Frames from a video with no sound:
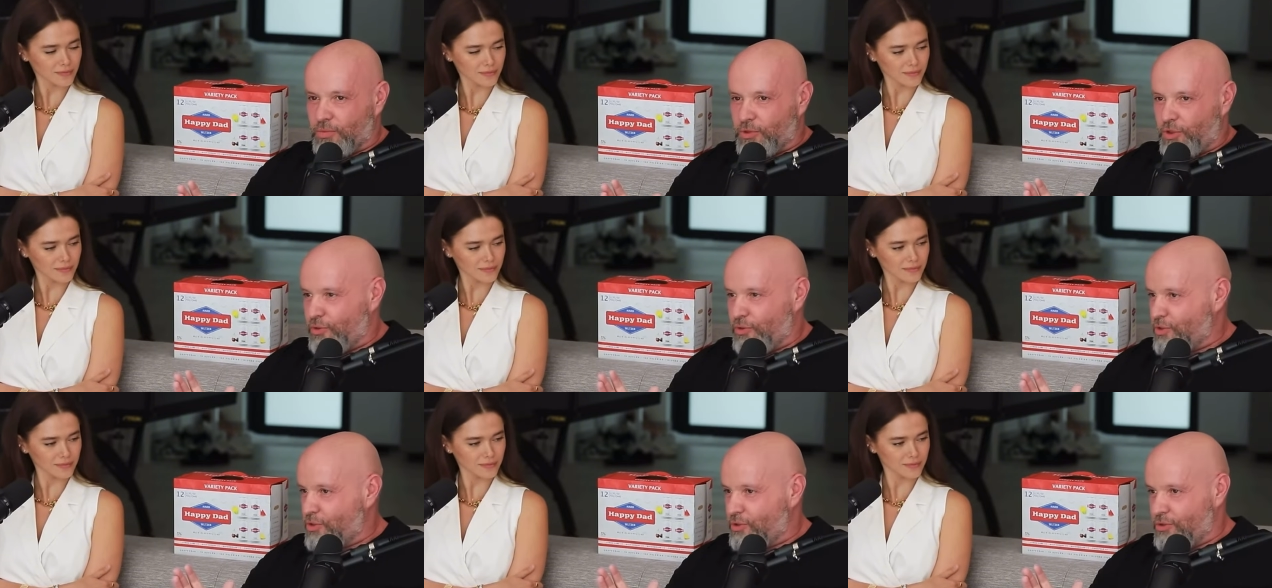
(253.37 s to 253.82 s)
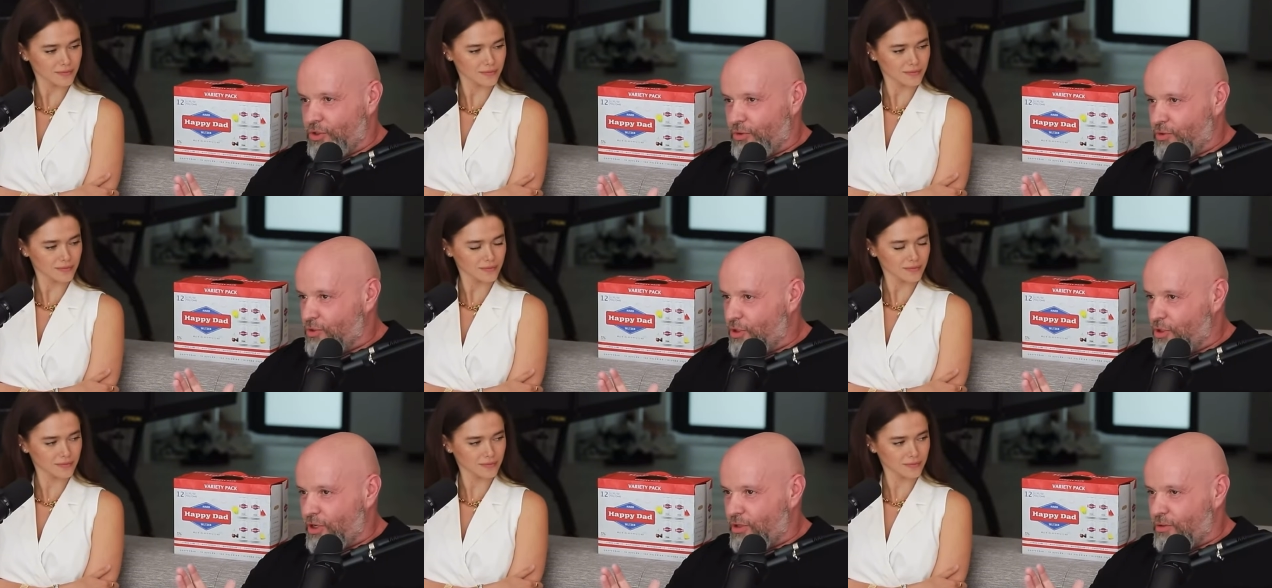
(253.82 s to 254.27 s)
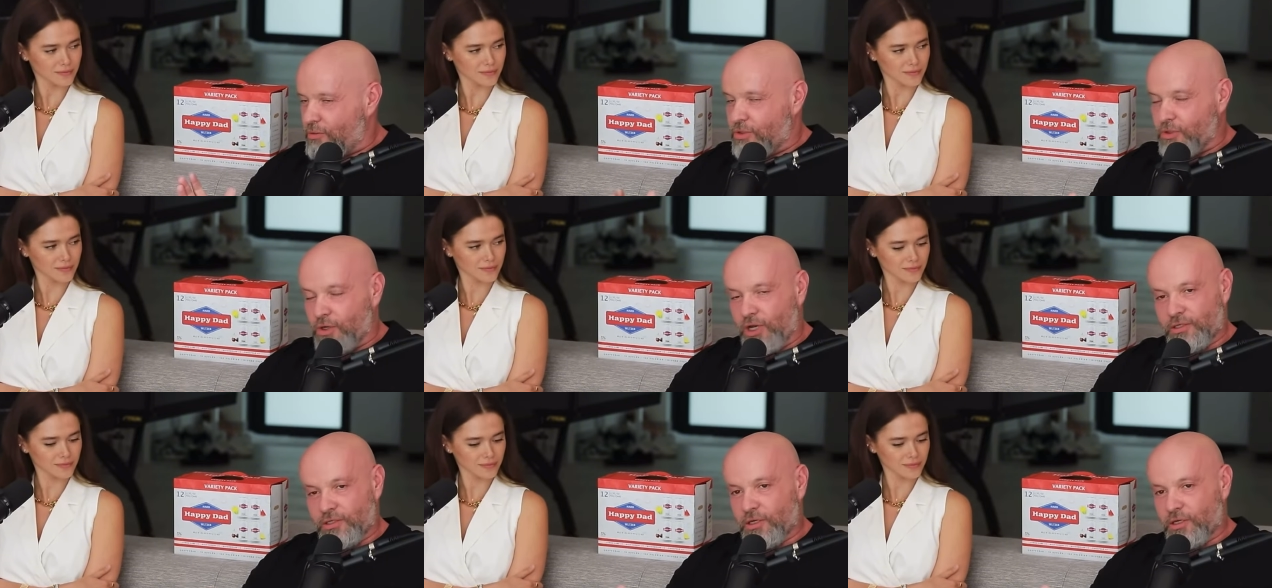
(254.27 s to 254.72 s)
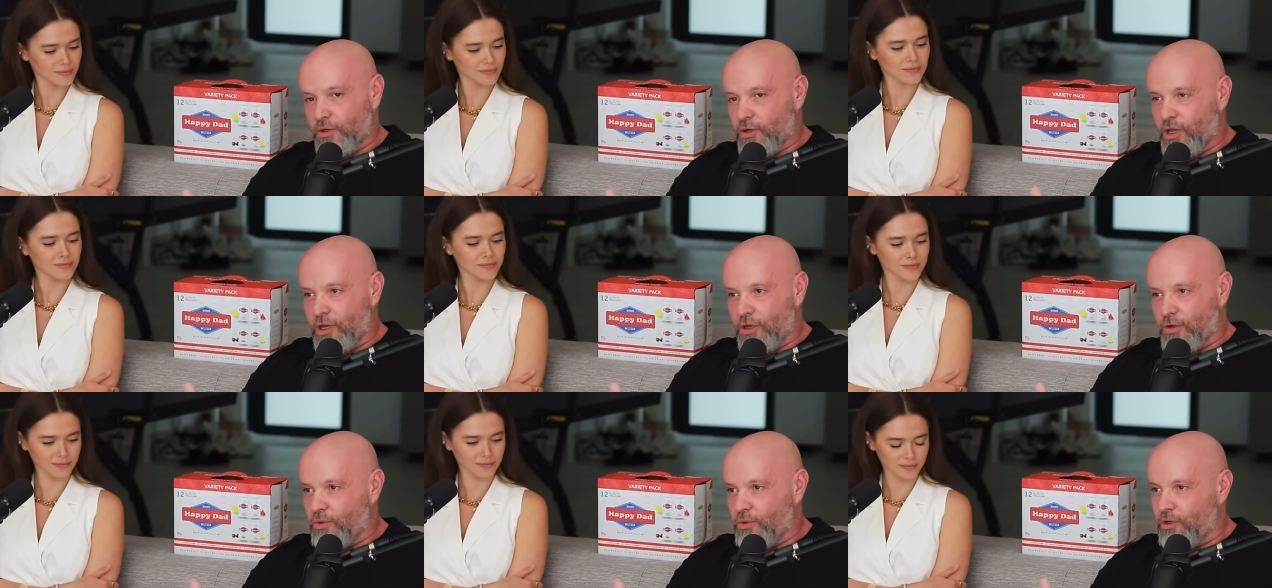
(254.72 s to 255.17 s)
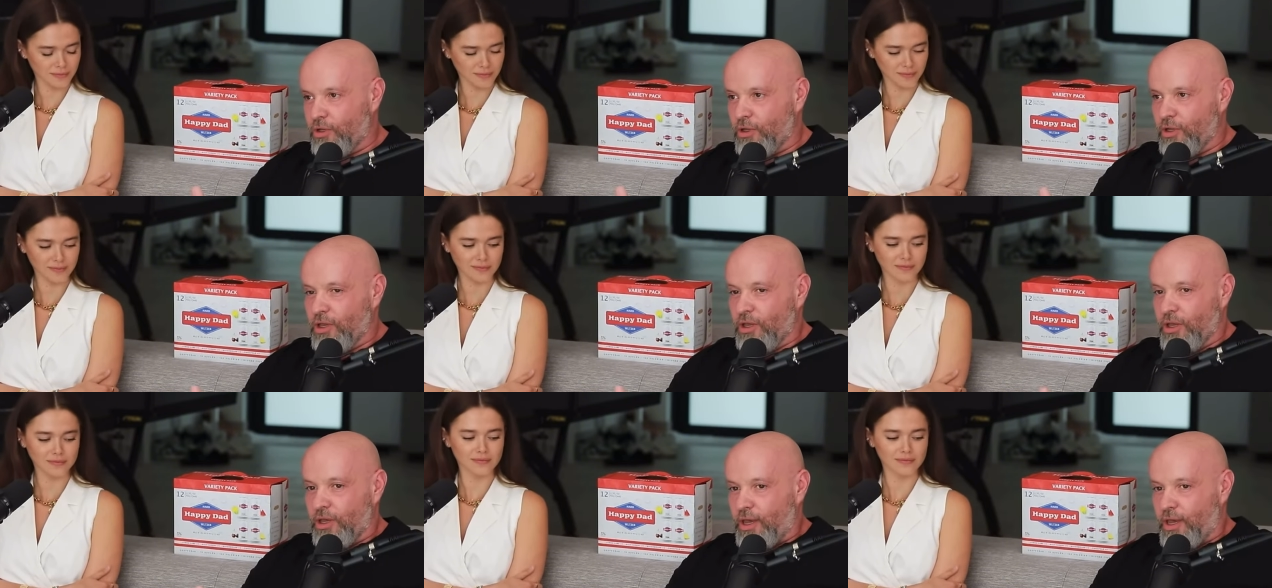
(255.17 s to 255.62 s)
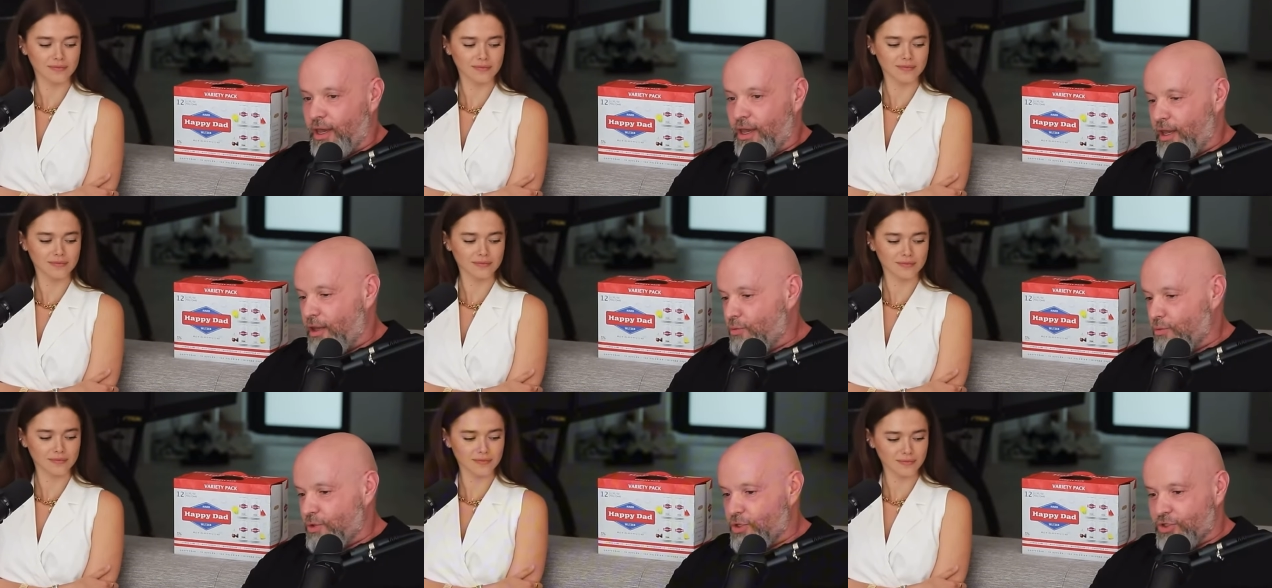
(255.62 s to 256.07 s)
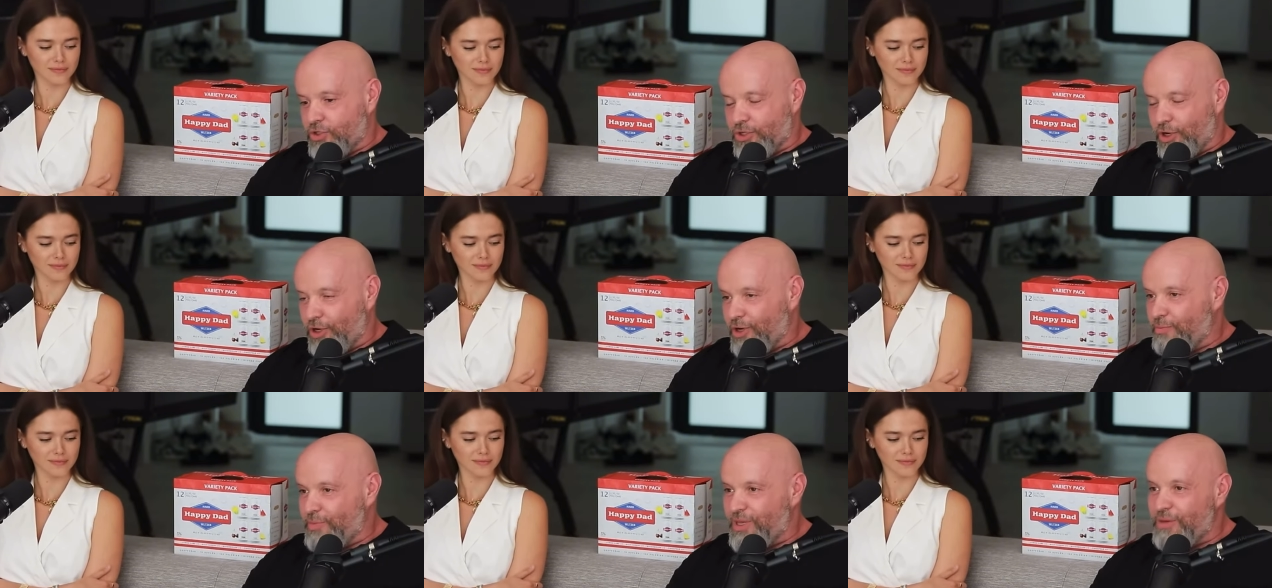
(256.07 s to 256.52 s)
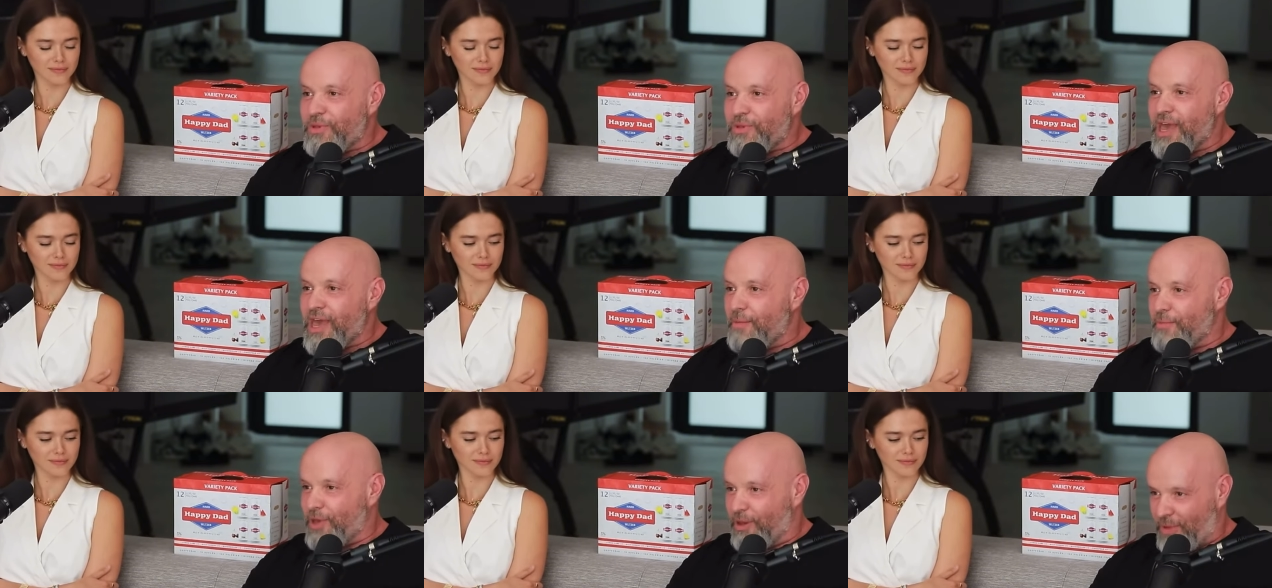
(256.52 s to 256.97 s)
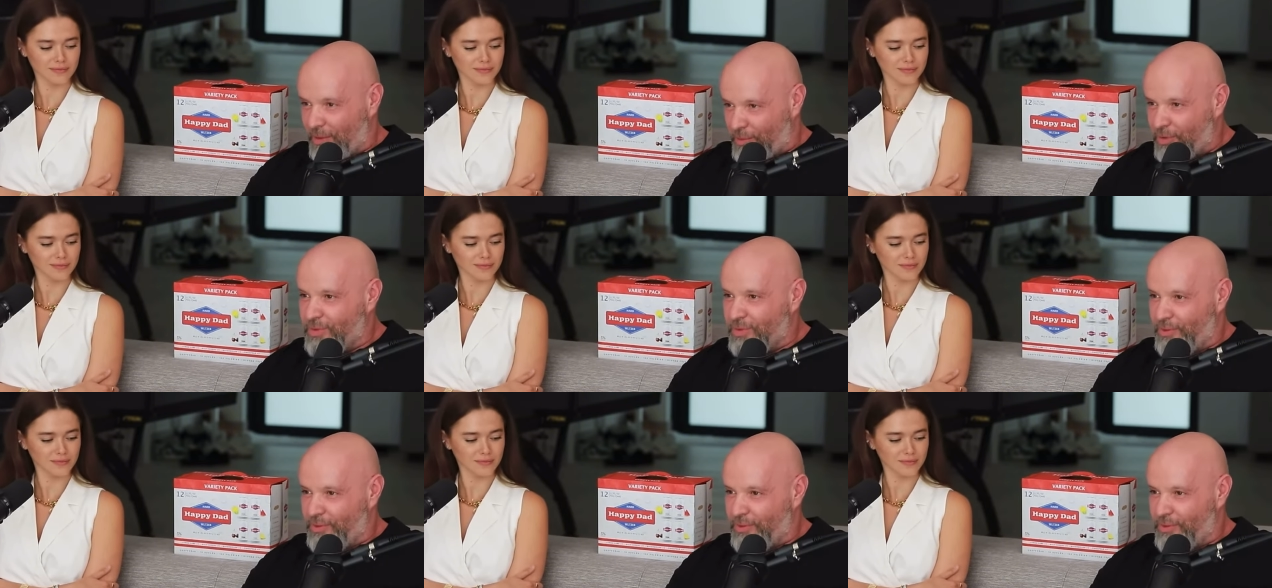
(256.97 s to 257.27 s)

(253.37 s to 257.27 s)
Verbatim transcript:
Speaker 1: she was she was good. So I said, okay, cool and we just started BBMing. Remember